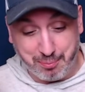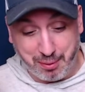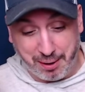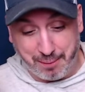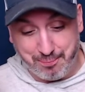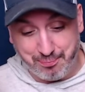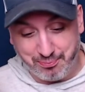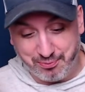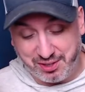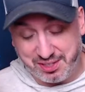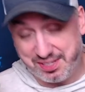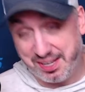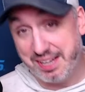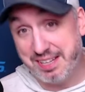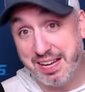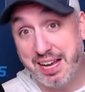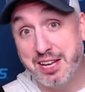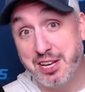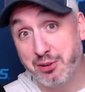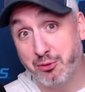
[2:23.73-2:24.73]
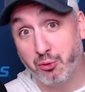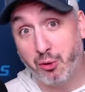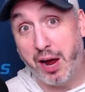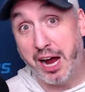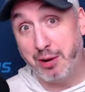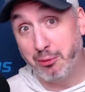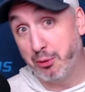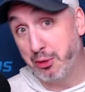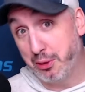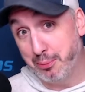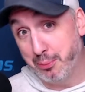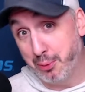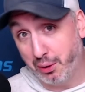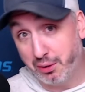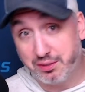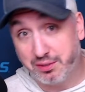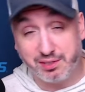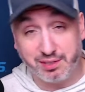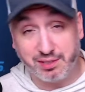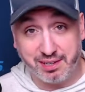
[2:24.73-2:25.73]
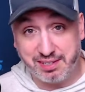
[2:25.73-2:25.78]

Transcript: But because I tend to ride with the books,